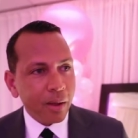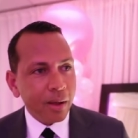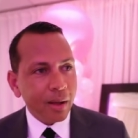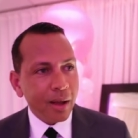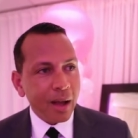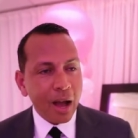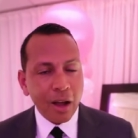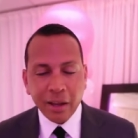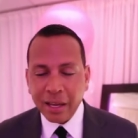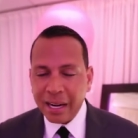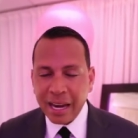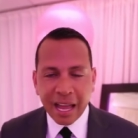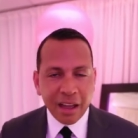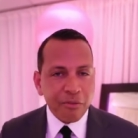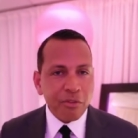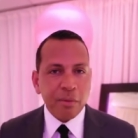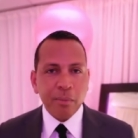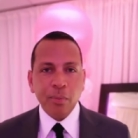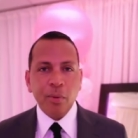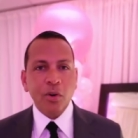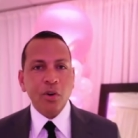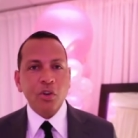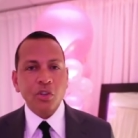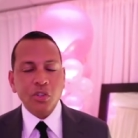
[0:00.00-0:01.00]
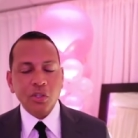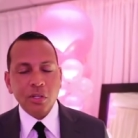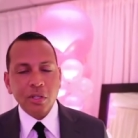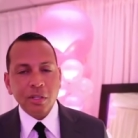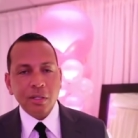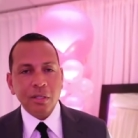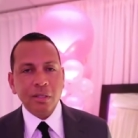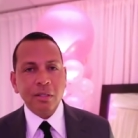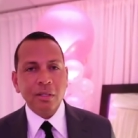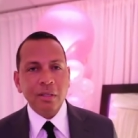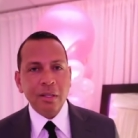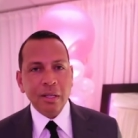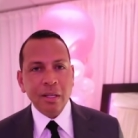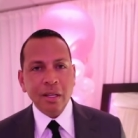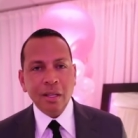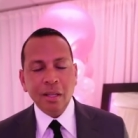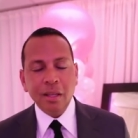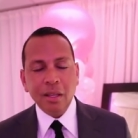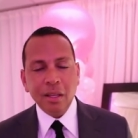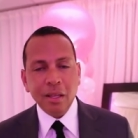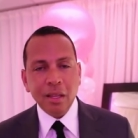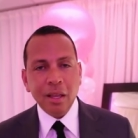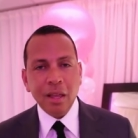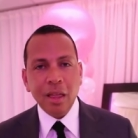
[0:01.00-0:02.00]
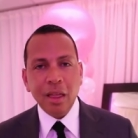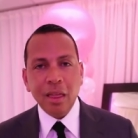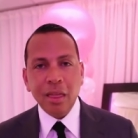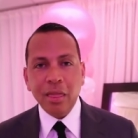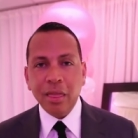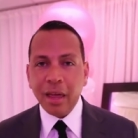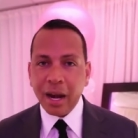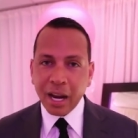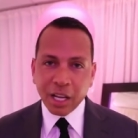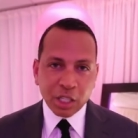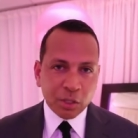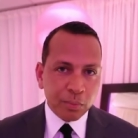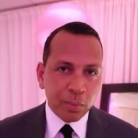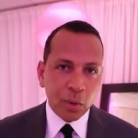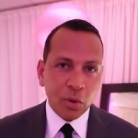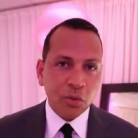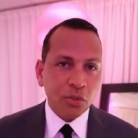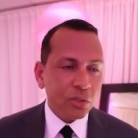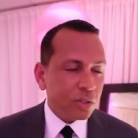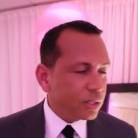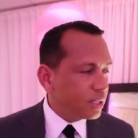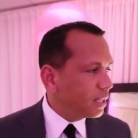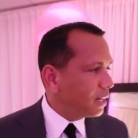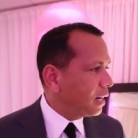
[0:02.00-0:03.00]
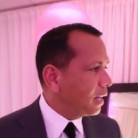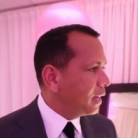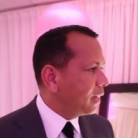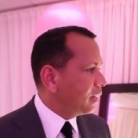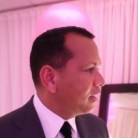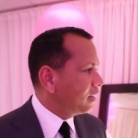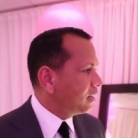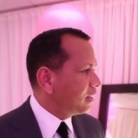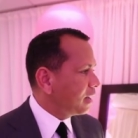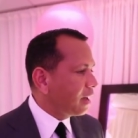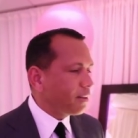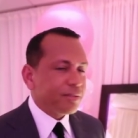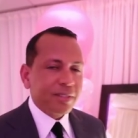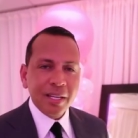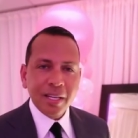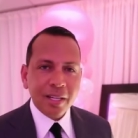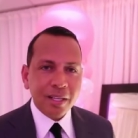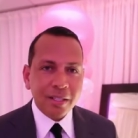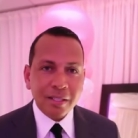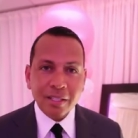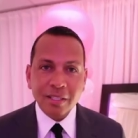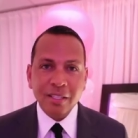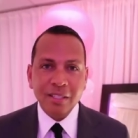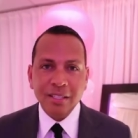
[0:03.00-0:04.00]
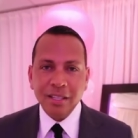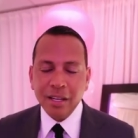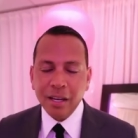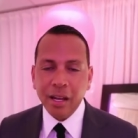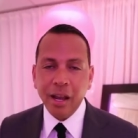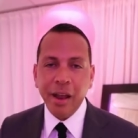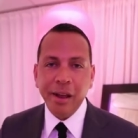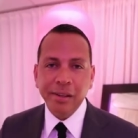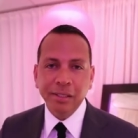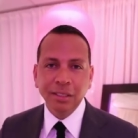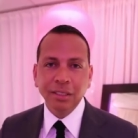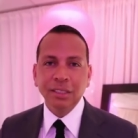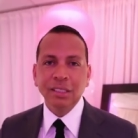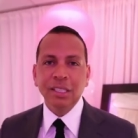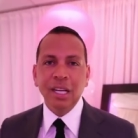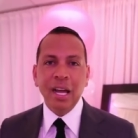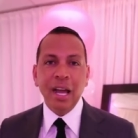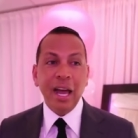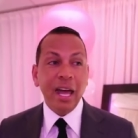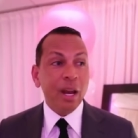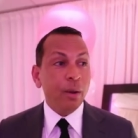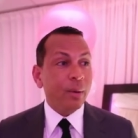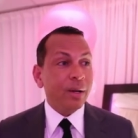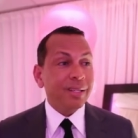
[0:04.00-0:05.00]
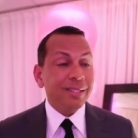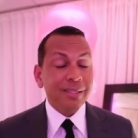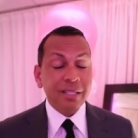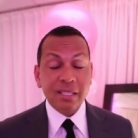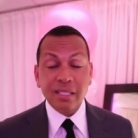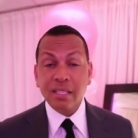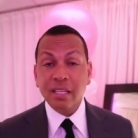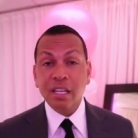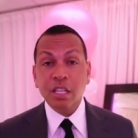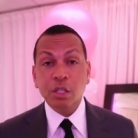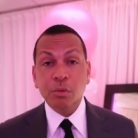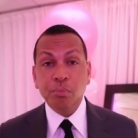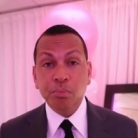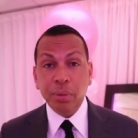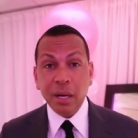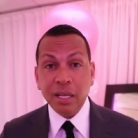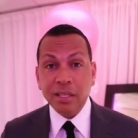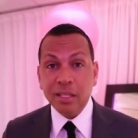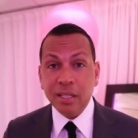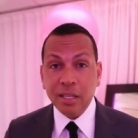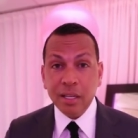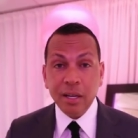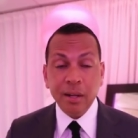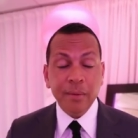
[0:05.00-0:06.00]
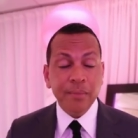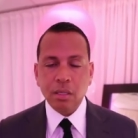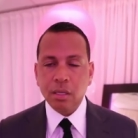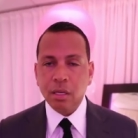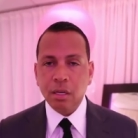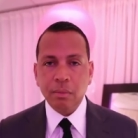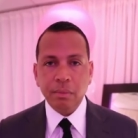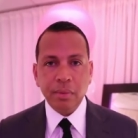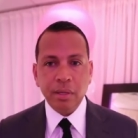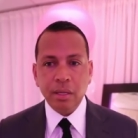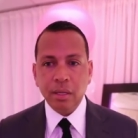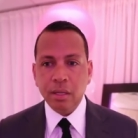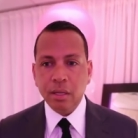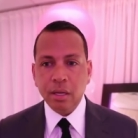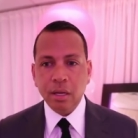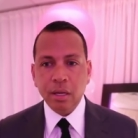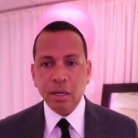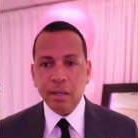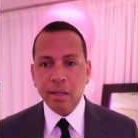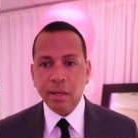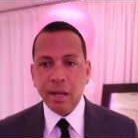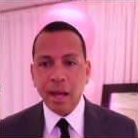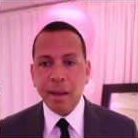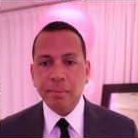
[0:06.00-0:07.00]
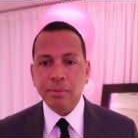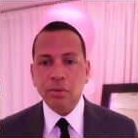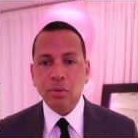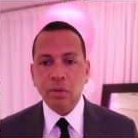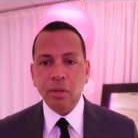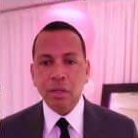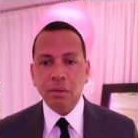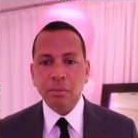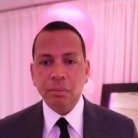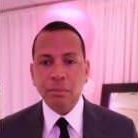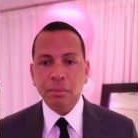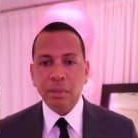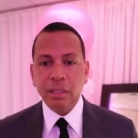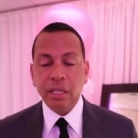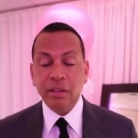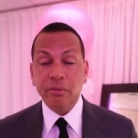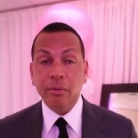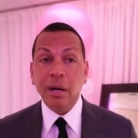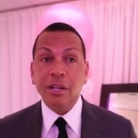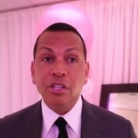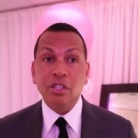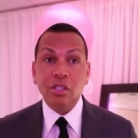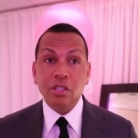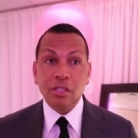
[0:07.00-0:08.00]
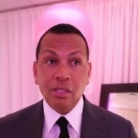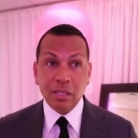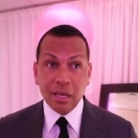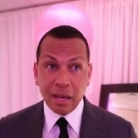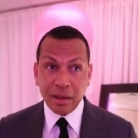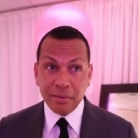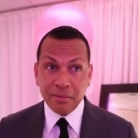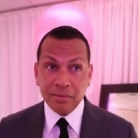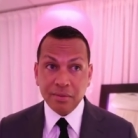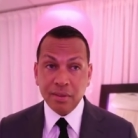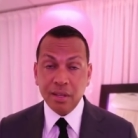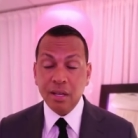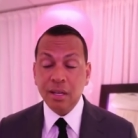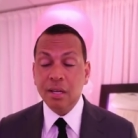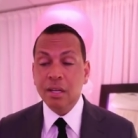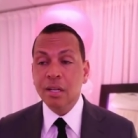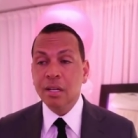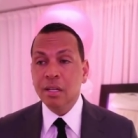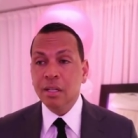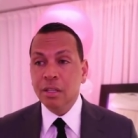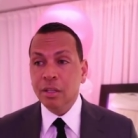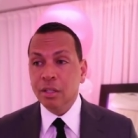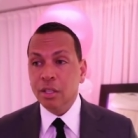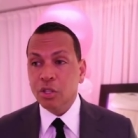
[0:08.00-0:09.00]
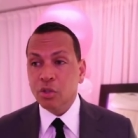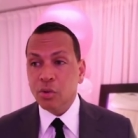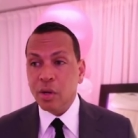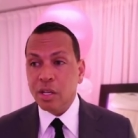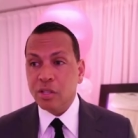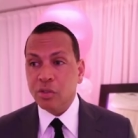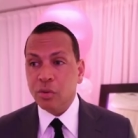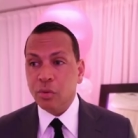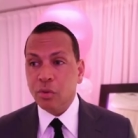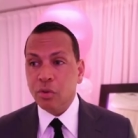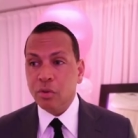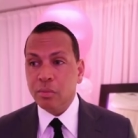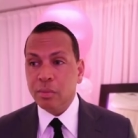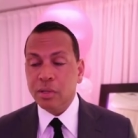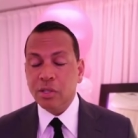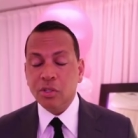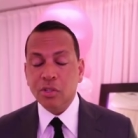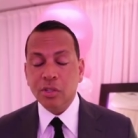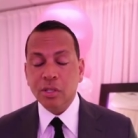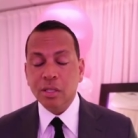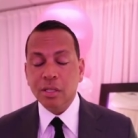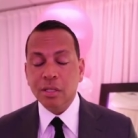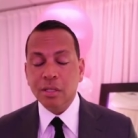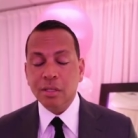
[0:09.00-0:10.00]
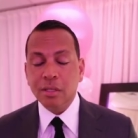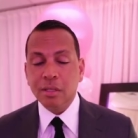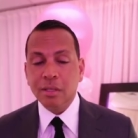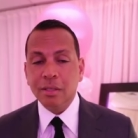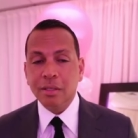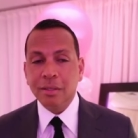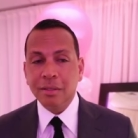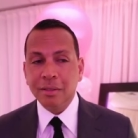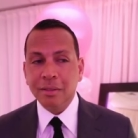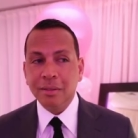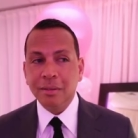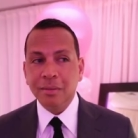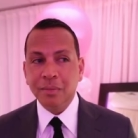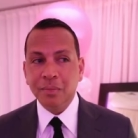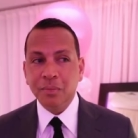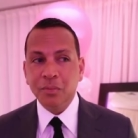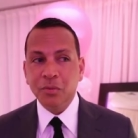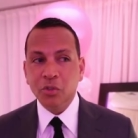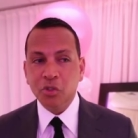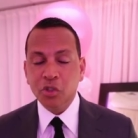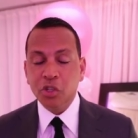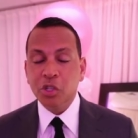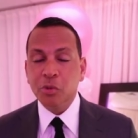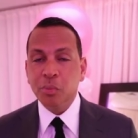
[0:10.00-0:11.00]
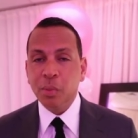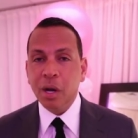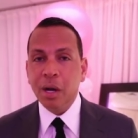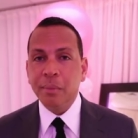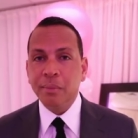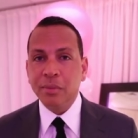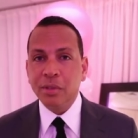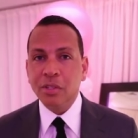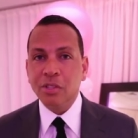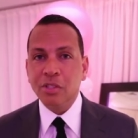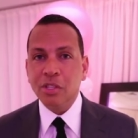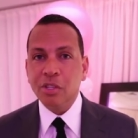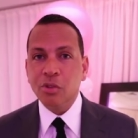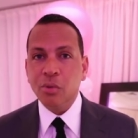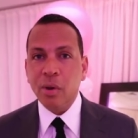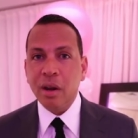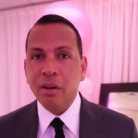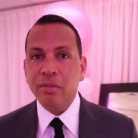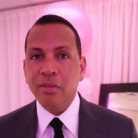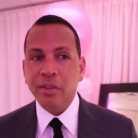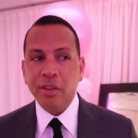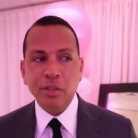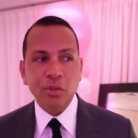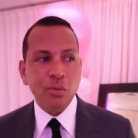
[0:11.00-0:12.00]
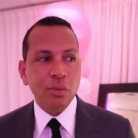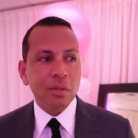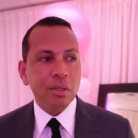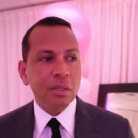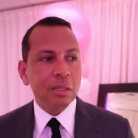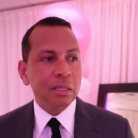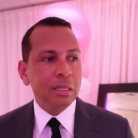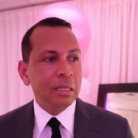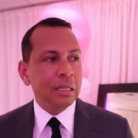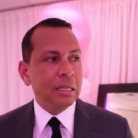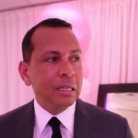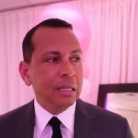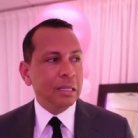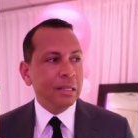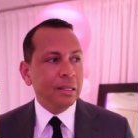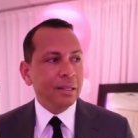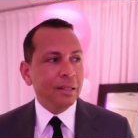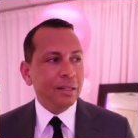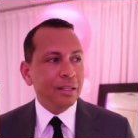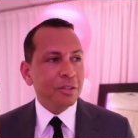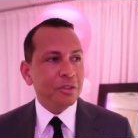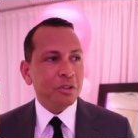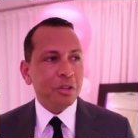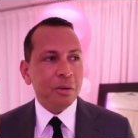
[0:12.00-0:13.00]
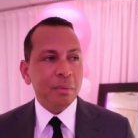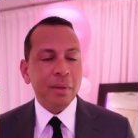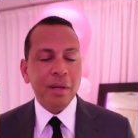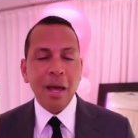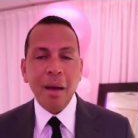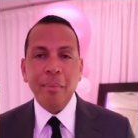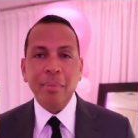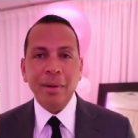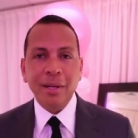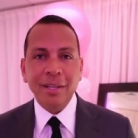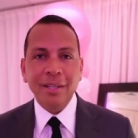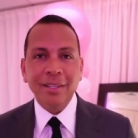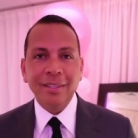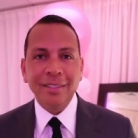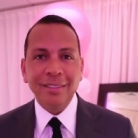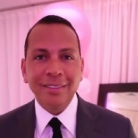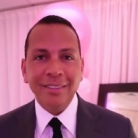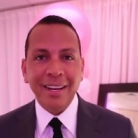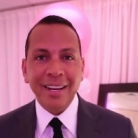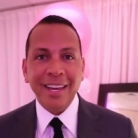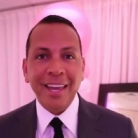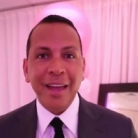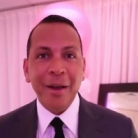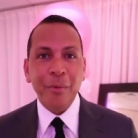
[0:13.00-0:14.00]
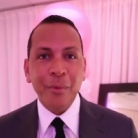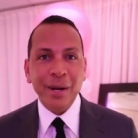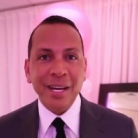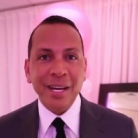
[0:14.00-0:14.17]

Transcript: How can every person that I spoke to today have tickets in the city? Anyways, the city's buzzing. It's gonna be absolutely unbelievable. I just left the dressing room and she's she's pumped. She's ready for this one. It's gonna be epic. I can't